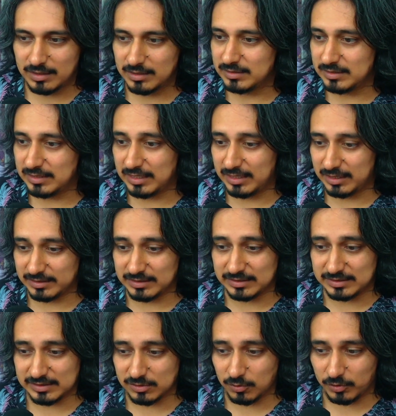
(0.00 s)
This
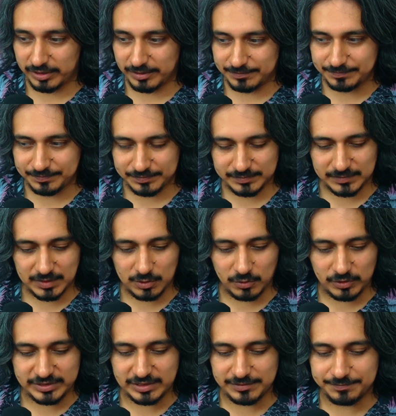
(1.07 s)
is
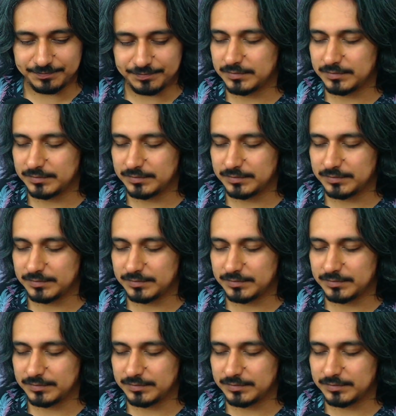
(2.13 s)
Hori-san.